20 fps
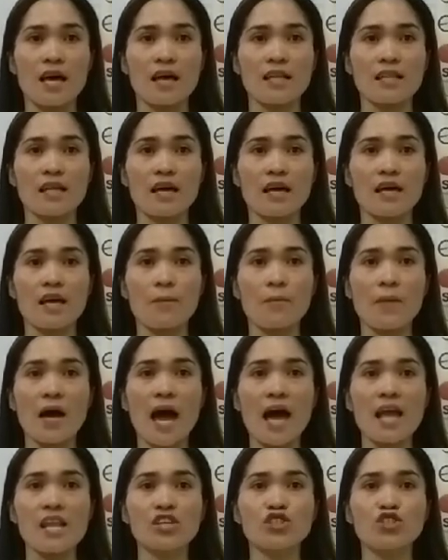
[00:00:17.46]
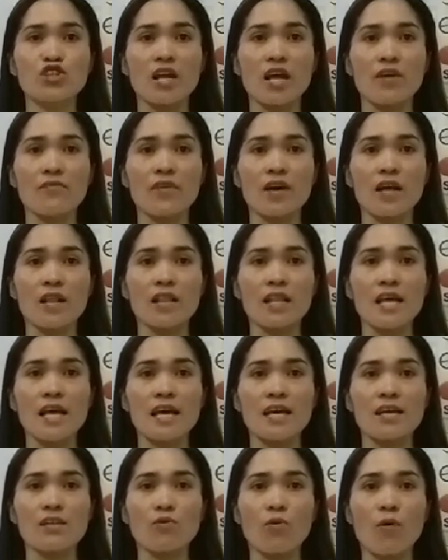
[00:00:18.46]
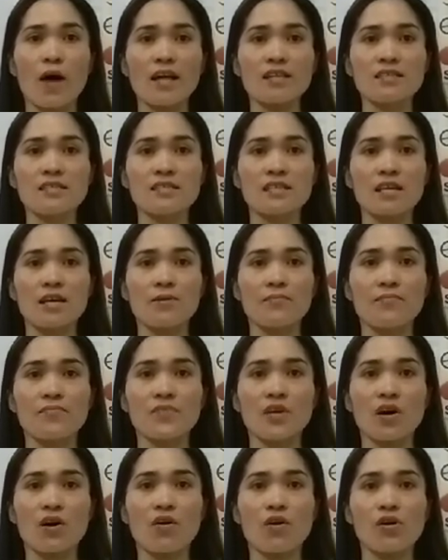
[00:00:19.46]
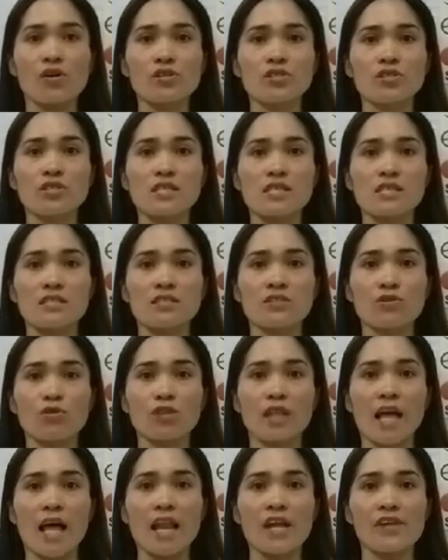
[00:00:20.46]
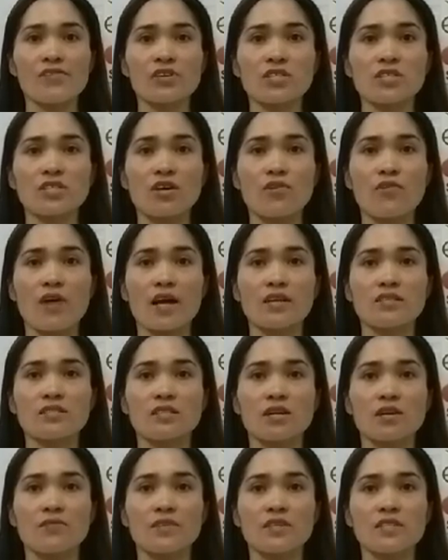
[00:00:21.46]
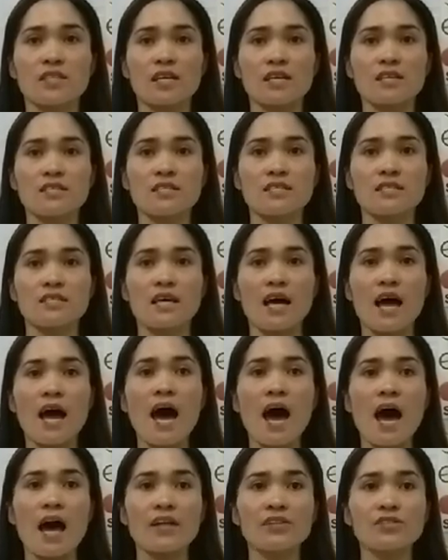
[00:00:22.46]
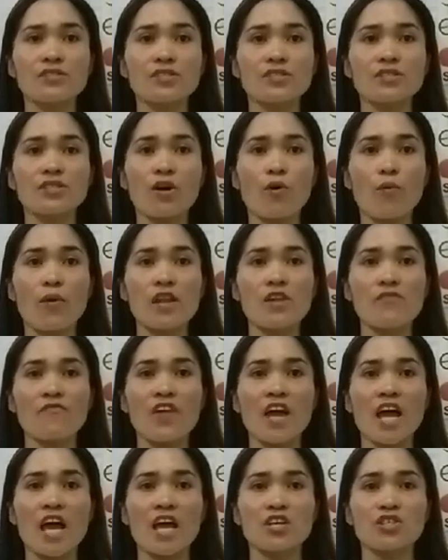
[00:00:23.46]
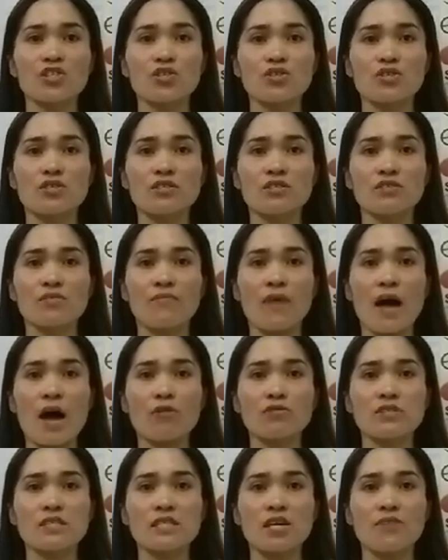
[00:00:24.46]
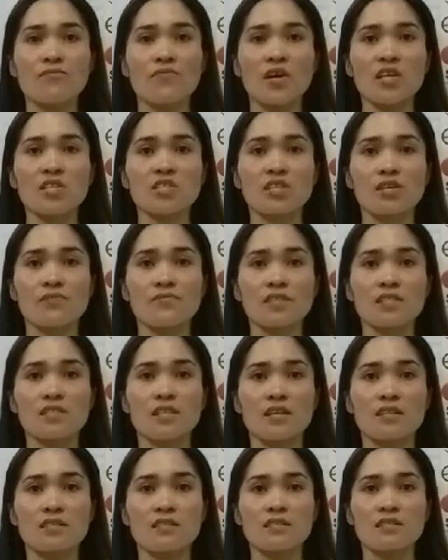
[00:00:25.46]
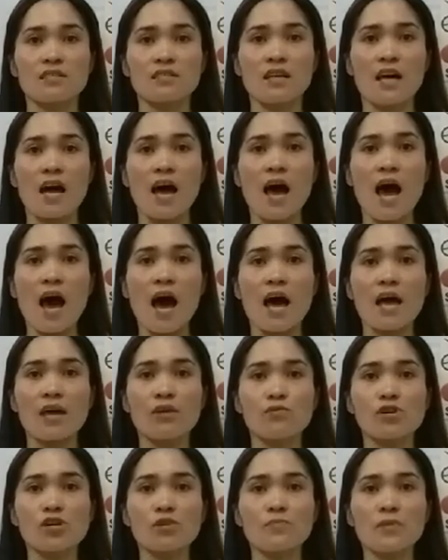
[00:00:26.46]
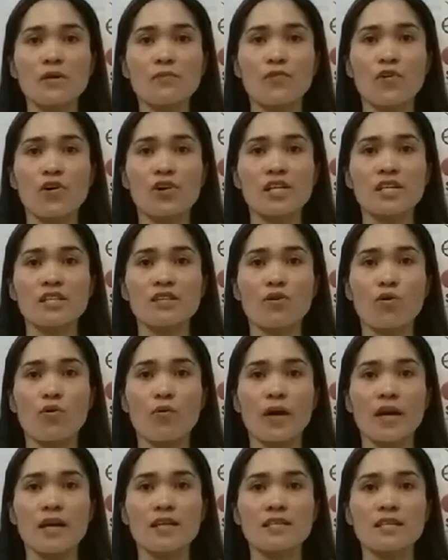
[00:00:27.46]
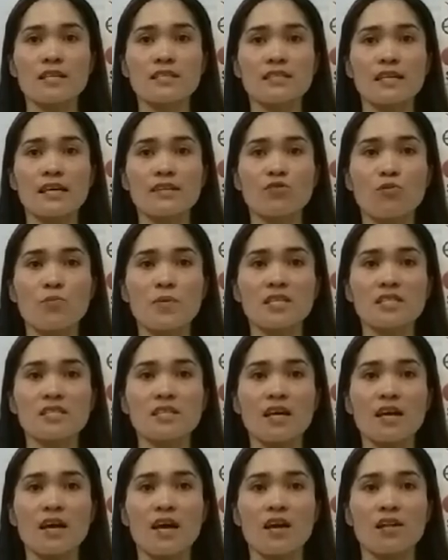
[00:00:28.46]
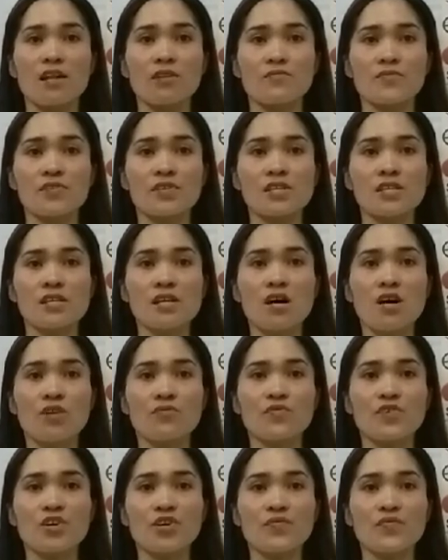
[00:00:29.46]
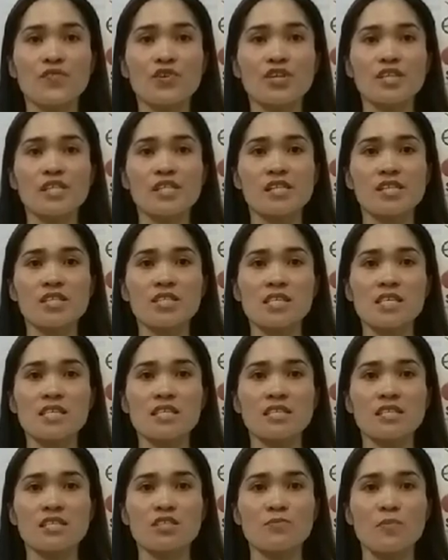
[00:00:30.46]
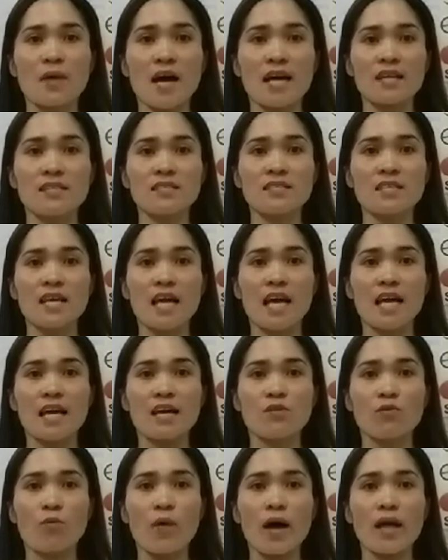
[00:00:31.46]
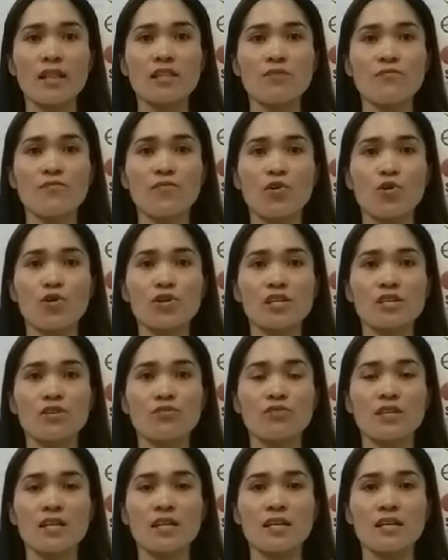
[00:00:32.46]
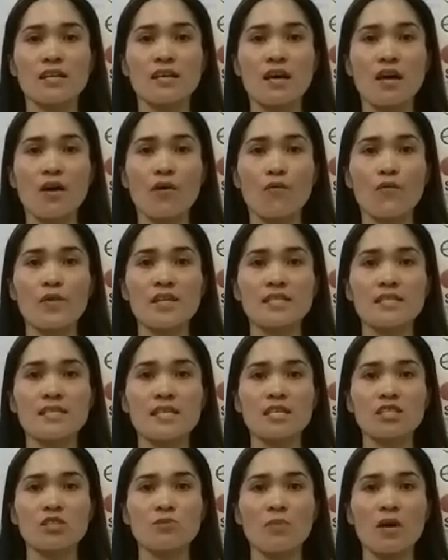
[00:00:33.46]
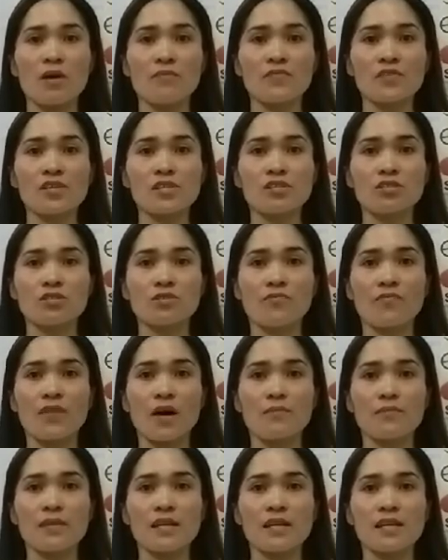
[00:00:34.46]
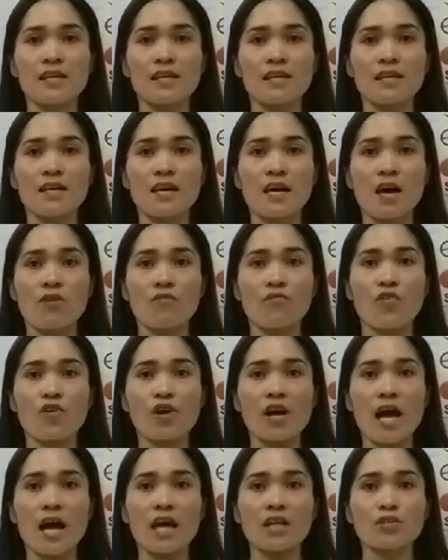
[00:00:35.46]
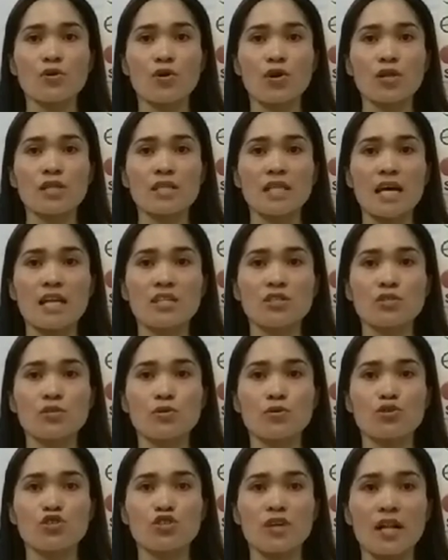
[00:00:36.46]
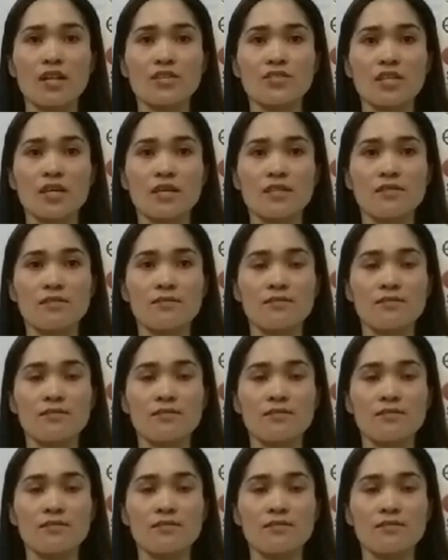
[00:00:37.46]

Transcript: And I am college level in one SIM. The course is Hotel and Restaurant Services under the qualifications of Housekeeping Services. I worked before in Kuwait as a domestic helper for 4 years and 6 months in one employer only, with 6 members of family, 4 adults and 2 children.